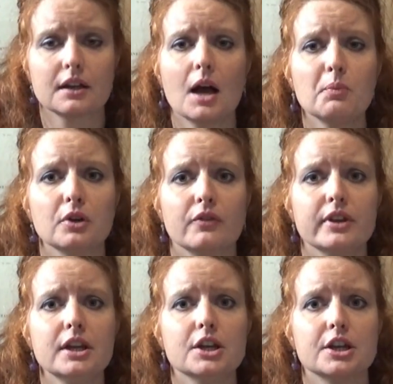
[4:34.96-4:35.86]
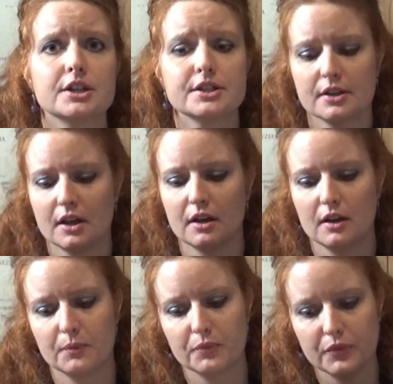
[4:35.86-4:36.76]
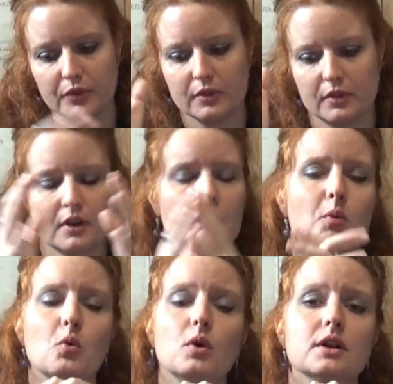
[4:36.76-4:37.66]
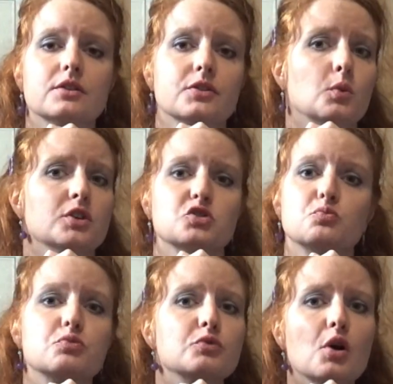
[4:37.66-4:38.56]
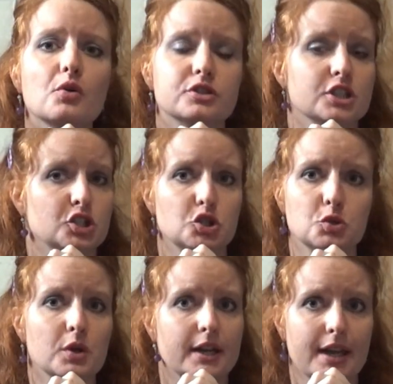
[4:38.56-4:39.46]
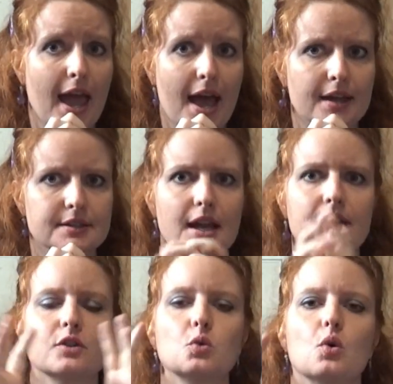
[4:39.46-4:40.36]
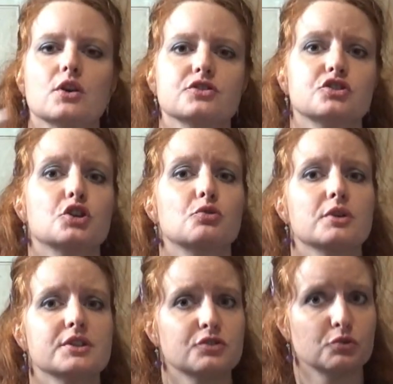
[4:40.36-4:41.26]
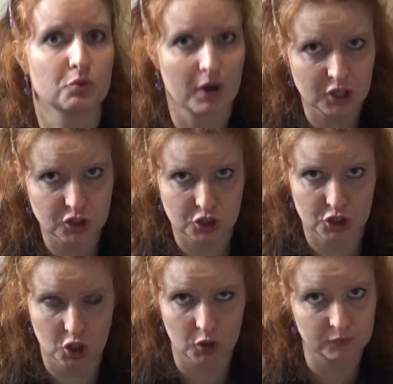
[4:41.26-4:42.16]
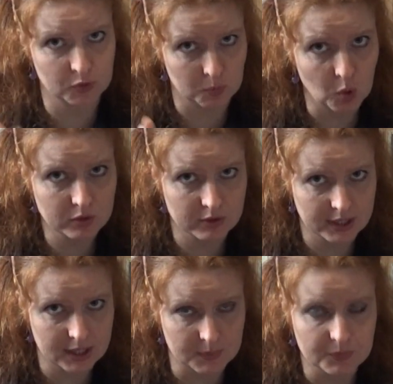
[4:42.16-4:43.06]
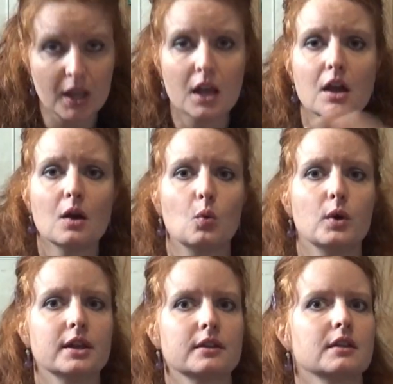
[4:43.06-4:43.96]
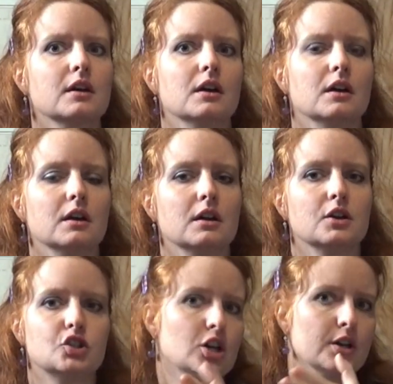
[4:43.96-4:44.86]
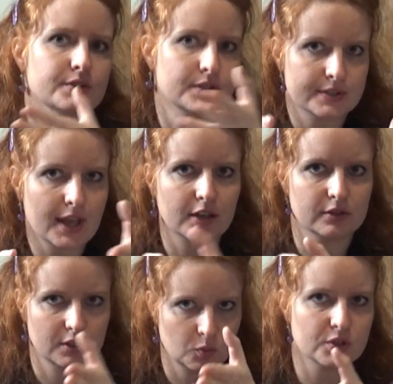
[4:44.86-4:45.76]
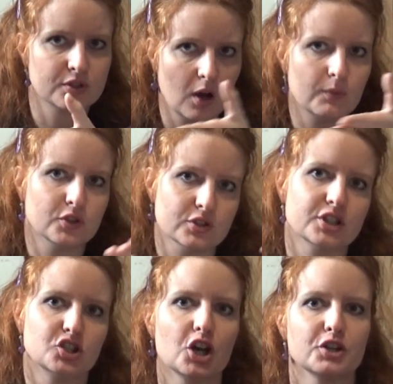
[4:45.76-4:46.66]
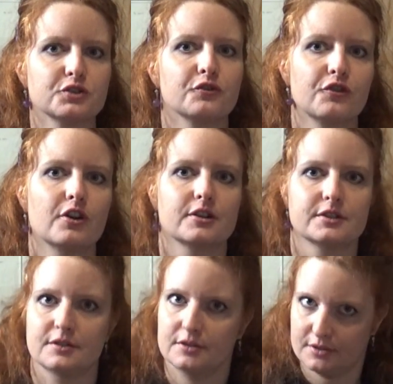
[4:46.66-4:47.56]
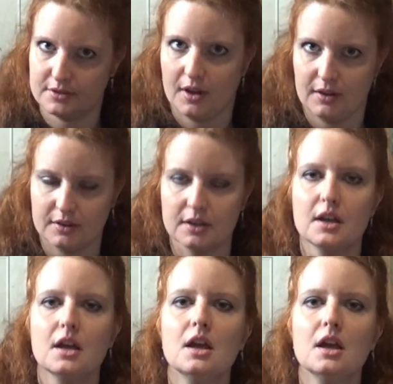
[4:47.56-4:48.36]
couple of years, the Commonwealth was brought to an end, and there was the restoration of the monarchy with Charles II, that was obviously Charles I's son.